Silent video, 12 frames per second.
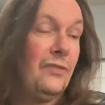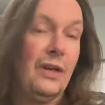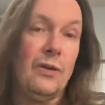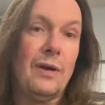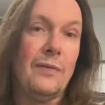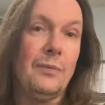you
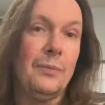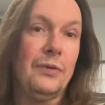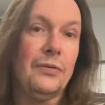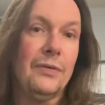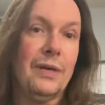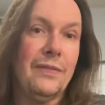don't have a
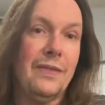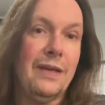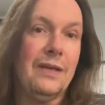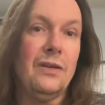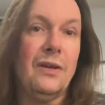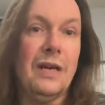boost or
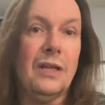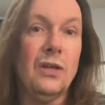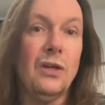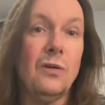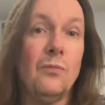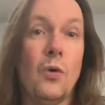anything, you get a
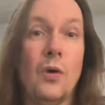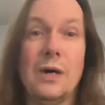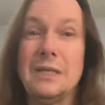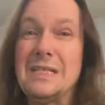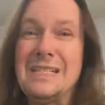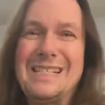little
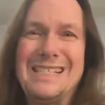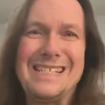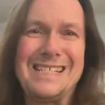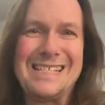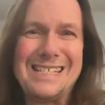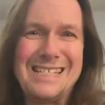more
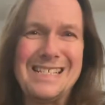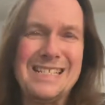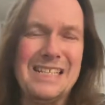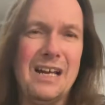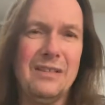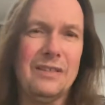
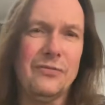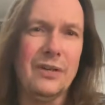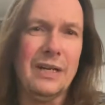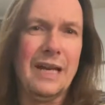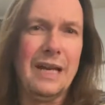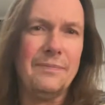out the
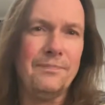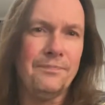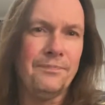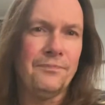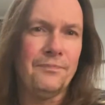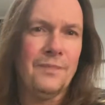front gate
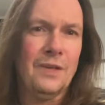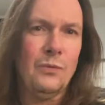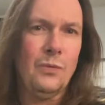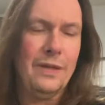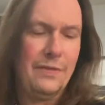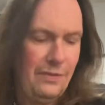
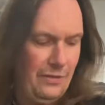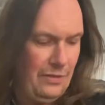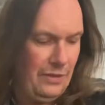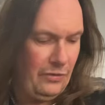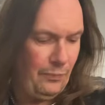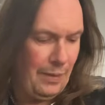with
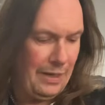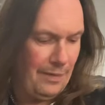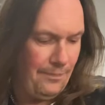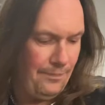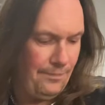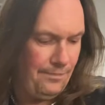this
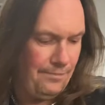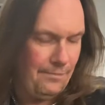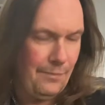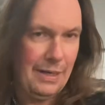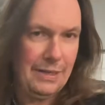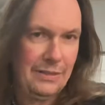pickup
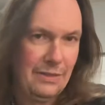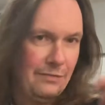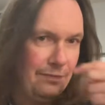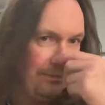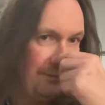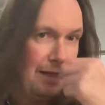by itself.
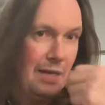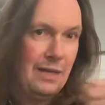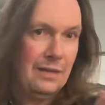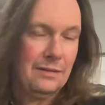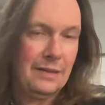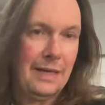
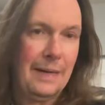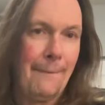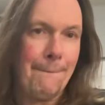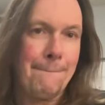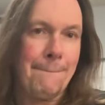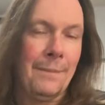Okay,
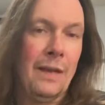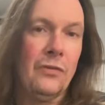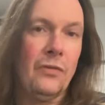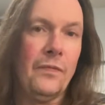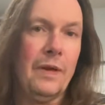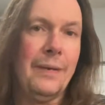
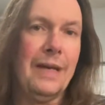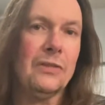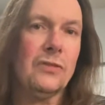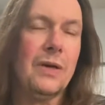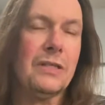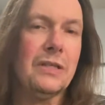so if anybody has
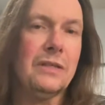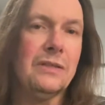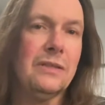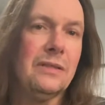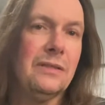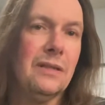questions,